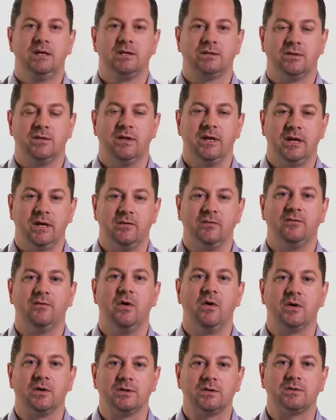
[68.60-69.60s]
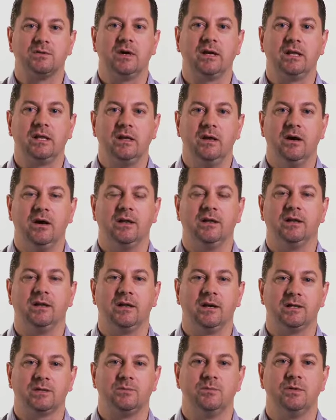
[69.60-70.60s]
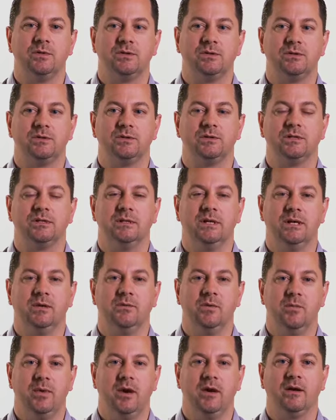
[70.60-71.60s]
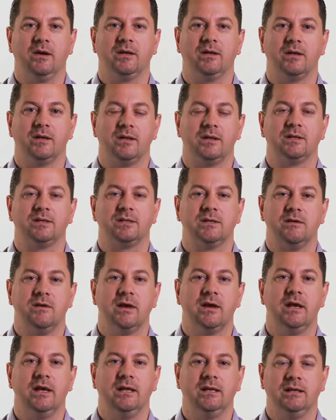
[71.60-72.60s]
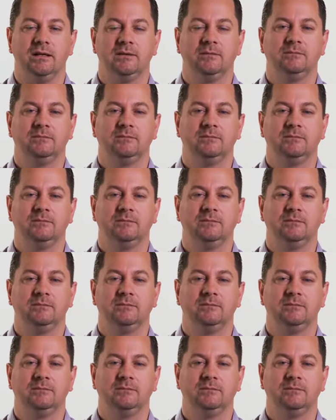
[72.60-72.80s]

so they can focus directly on the customer issues and, and repairing the things that are at hand.